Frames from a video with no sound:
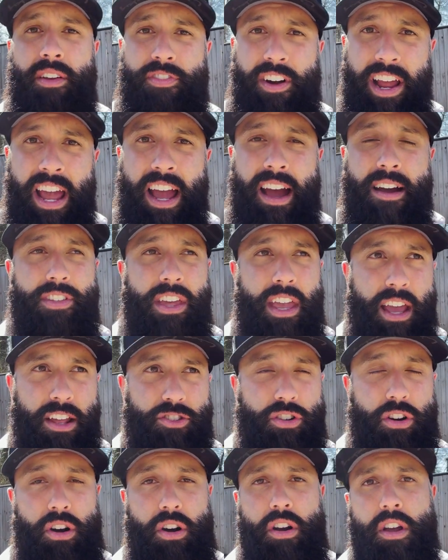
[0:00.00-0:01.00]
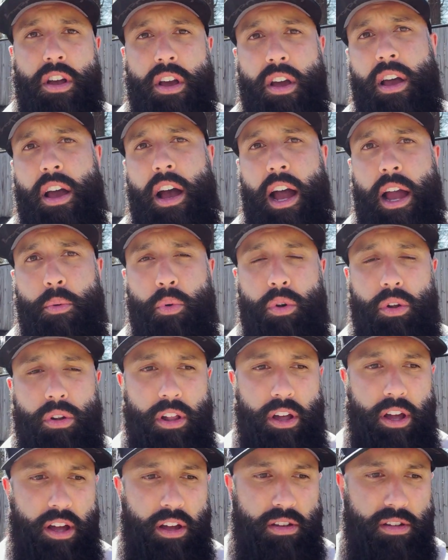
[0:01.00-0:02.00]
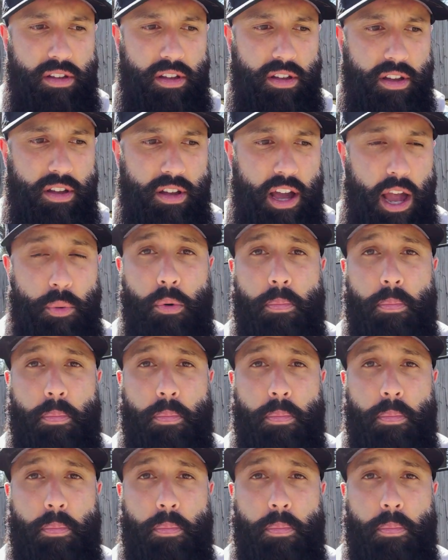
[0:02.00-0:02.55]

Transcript: If I have the answer, I will, uh, I